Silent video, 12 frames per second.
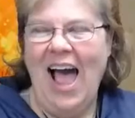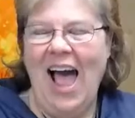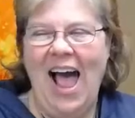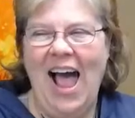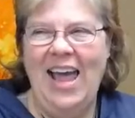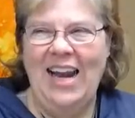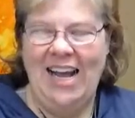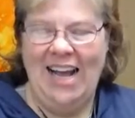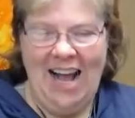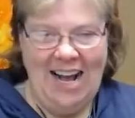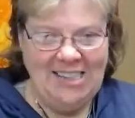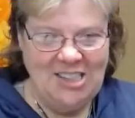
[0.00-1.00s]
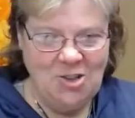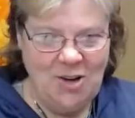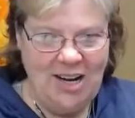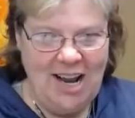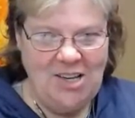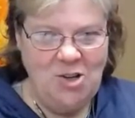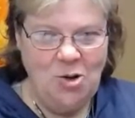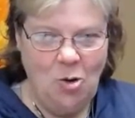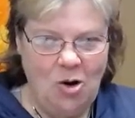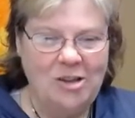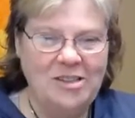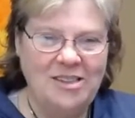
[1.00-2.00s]
I concentrate on
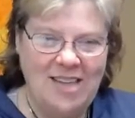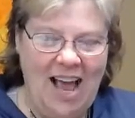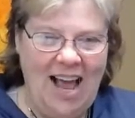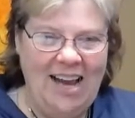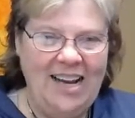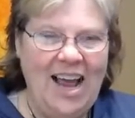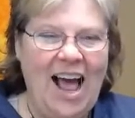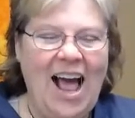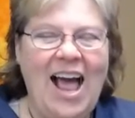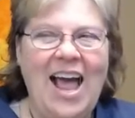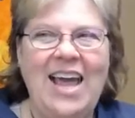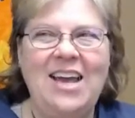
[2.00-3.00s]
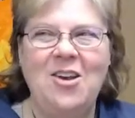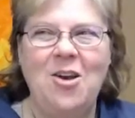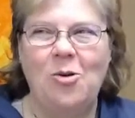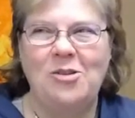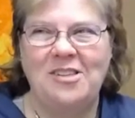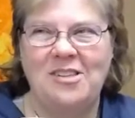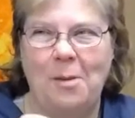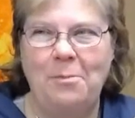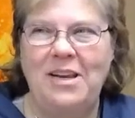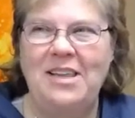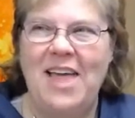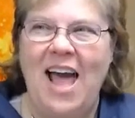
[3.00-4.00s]
your sign, I know
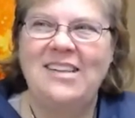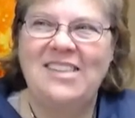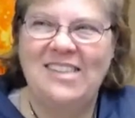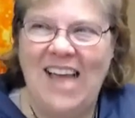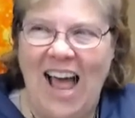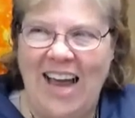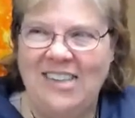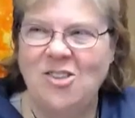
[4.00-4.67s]
somebody that sign.